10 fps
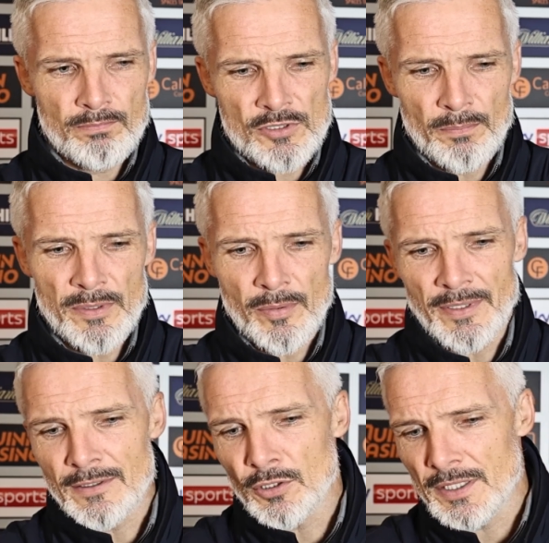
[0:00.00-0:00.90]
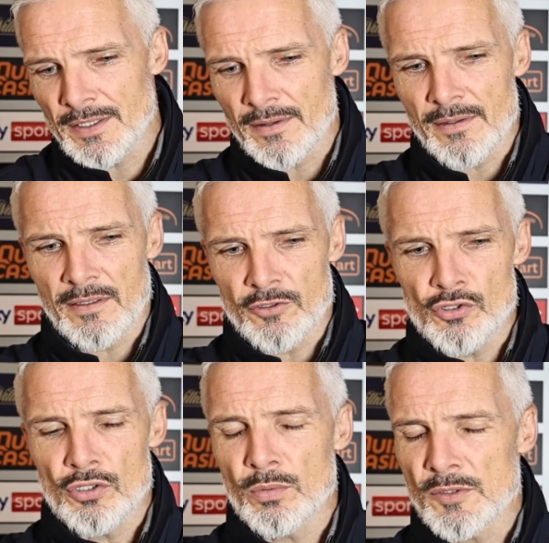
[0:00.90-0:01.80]
Some people might look at it and think a
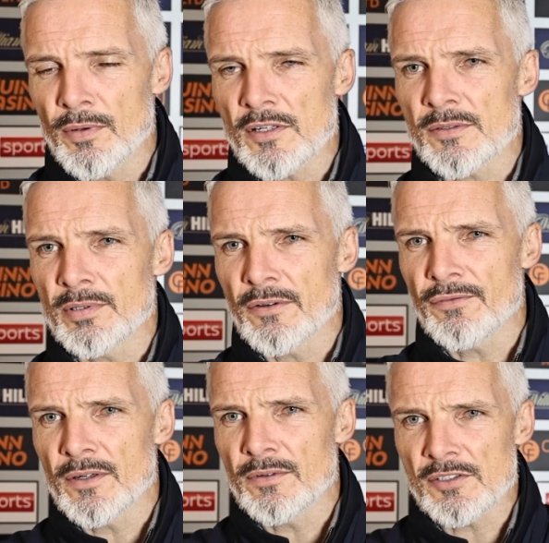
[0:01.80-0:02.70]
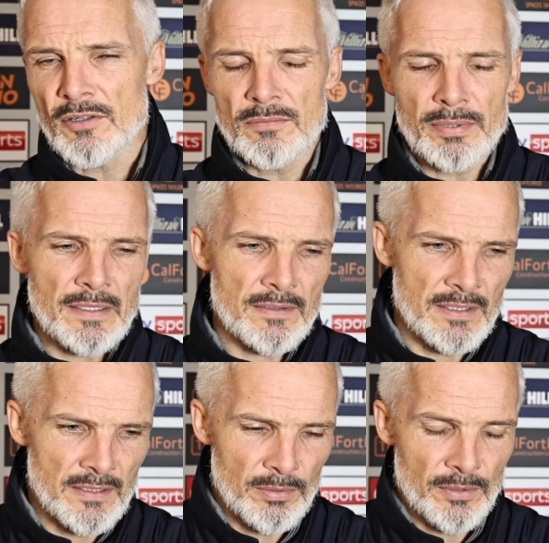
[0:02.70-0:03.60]
draw was possibly a fair result, but I
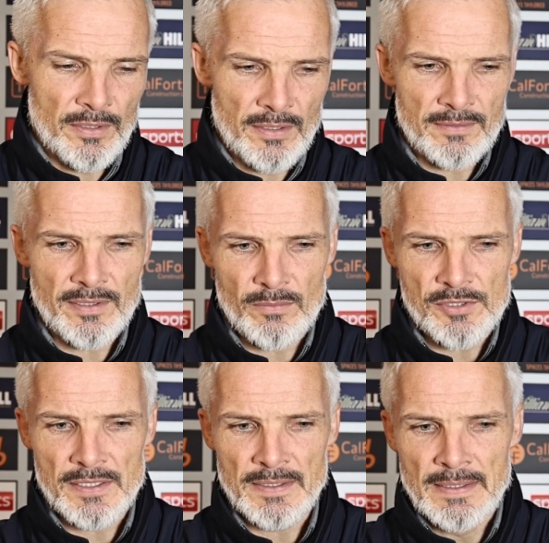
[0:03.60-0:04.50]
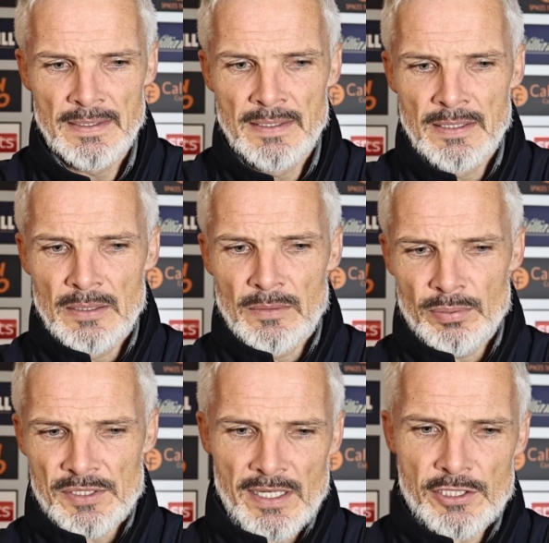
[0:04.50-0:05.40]
think about it in terms of
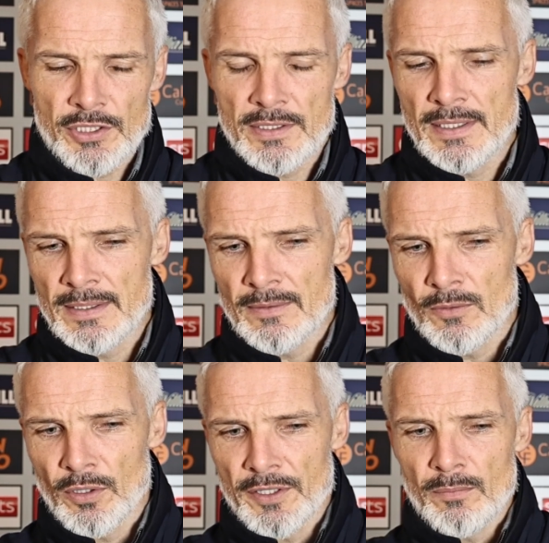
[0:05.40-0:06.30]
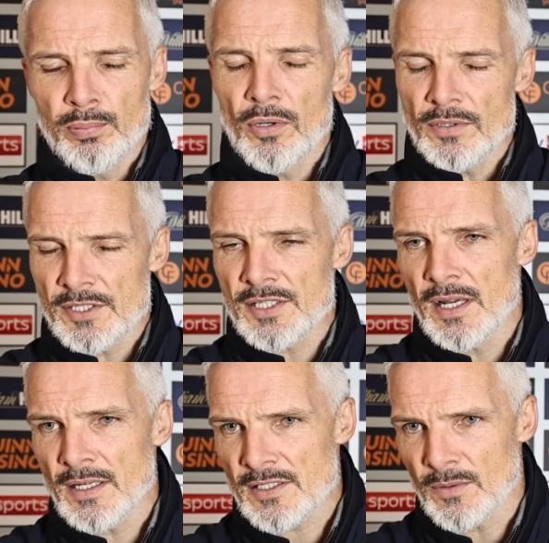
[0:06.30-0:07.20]
possession and all the important
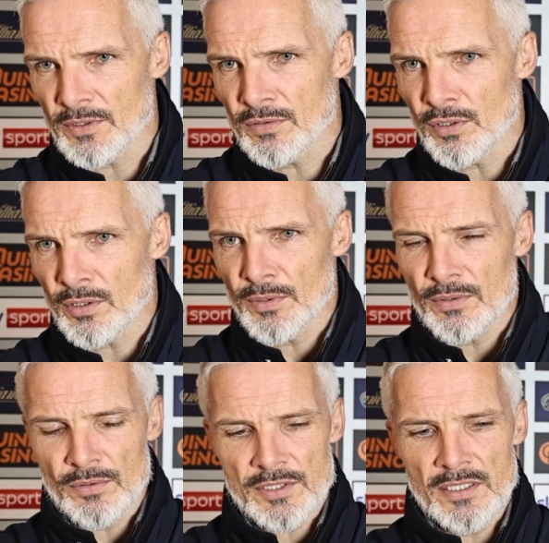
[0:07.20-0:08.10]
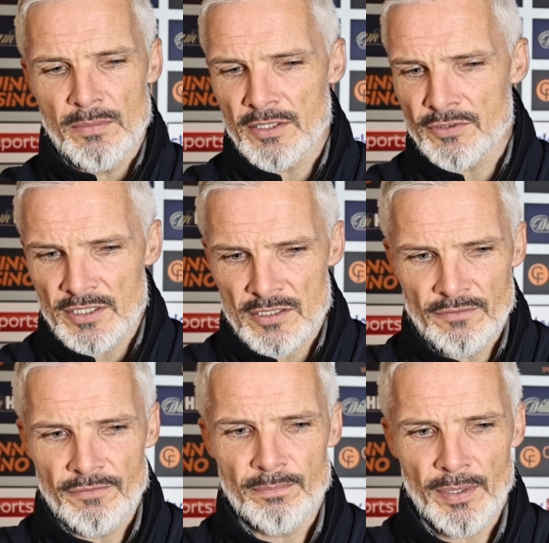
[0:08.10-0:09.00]
stats that we talk about, those key metrics
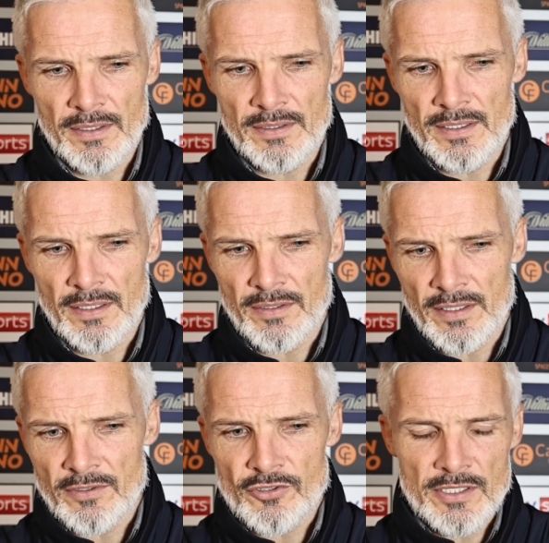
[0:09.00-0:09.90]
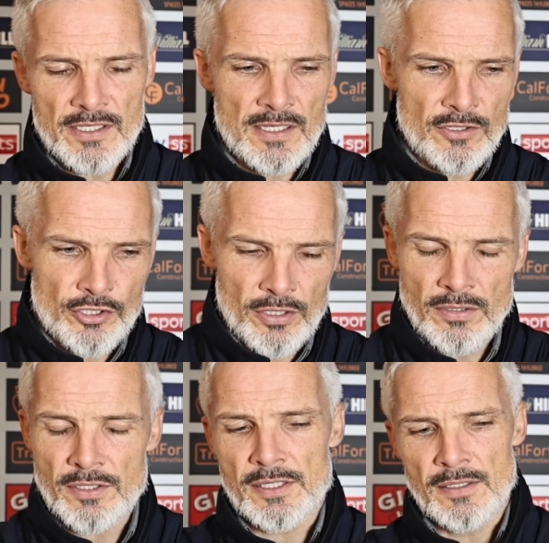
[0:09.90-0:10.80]
of penalty area entries and
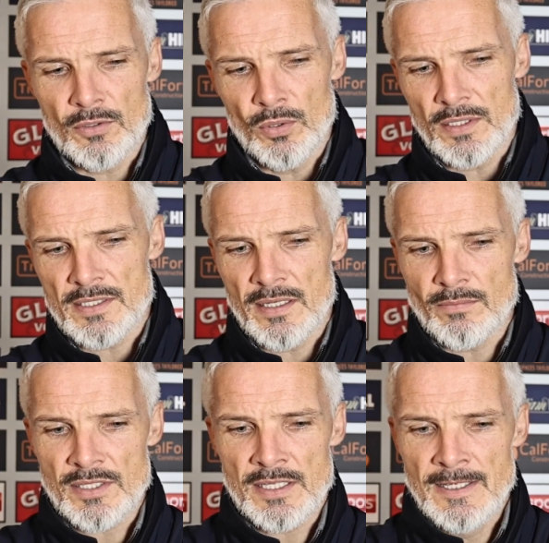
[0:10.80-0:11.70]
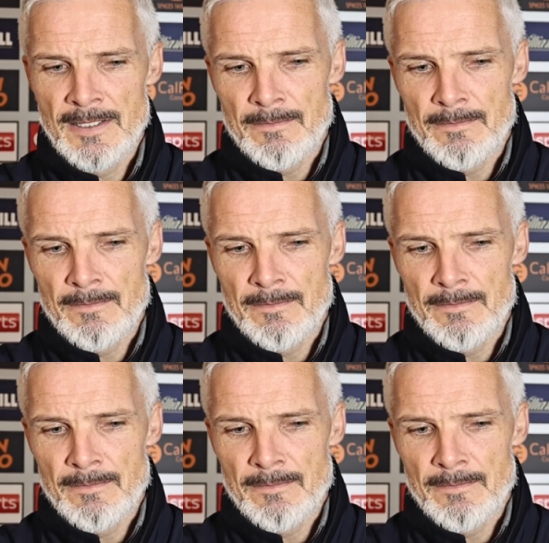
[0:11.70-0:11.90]
shots and goal attempts.